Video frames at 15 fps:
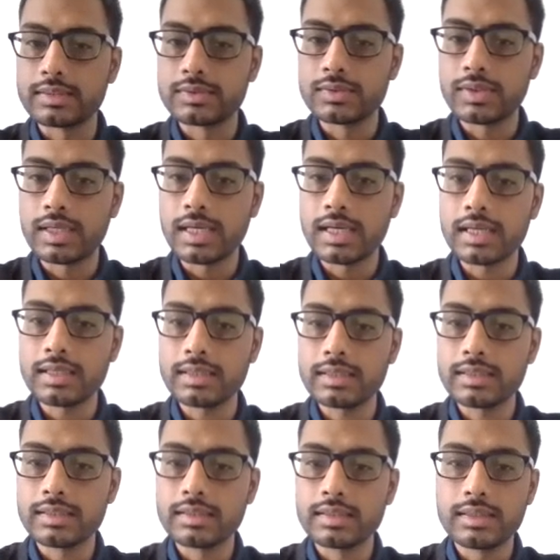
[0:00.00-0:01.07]
So r
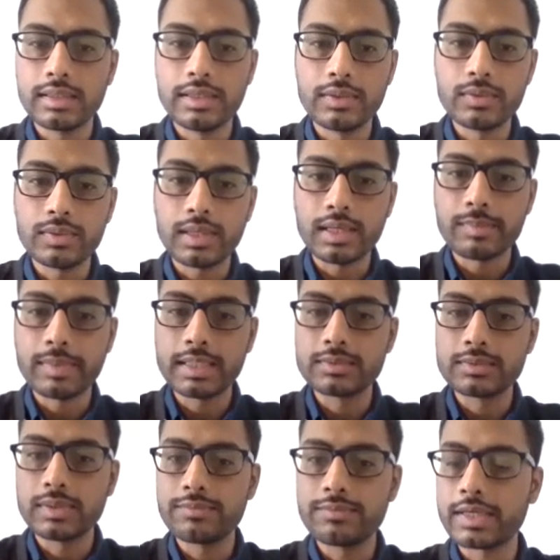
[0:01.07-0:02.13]
into r minus
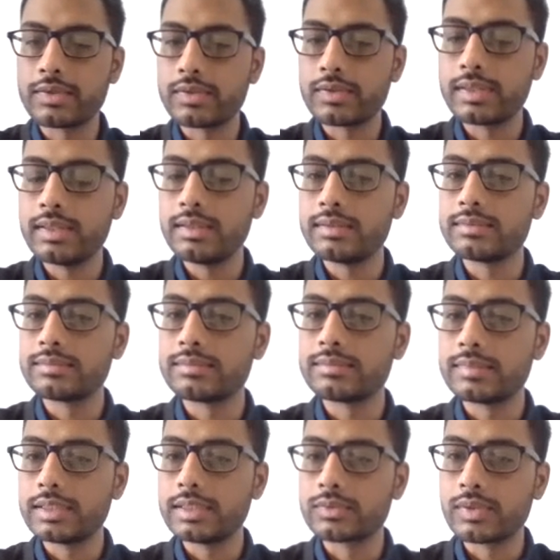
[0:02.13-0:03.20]
1 factorial
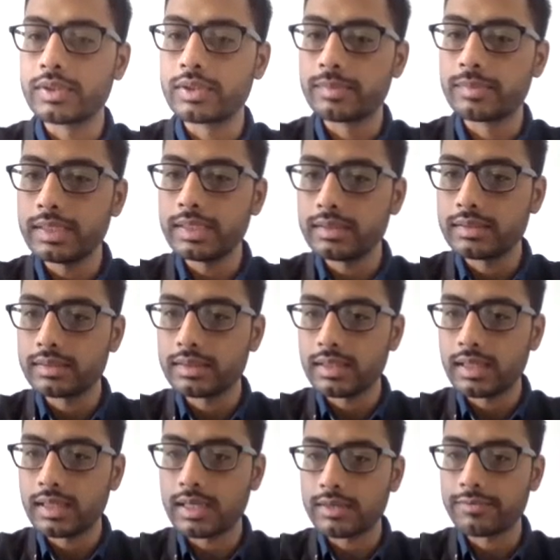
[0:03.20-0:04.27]
is going to be
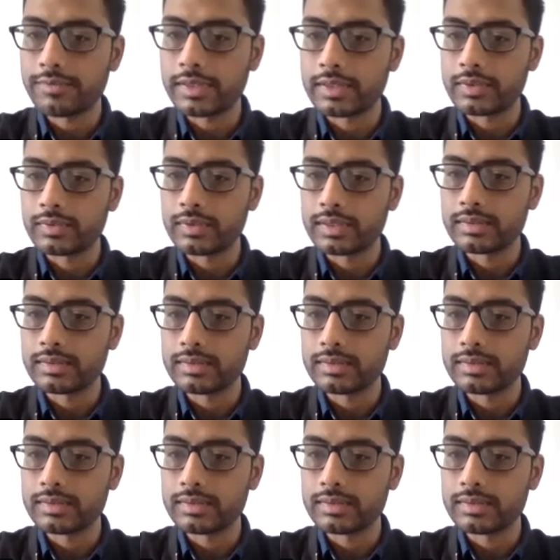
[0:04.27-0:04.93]
r factorial.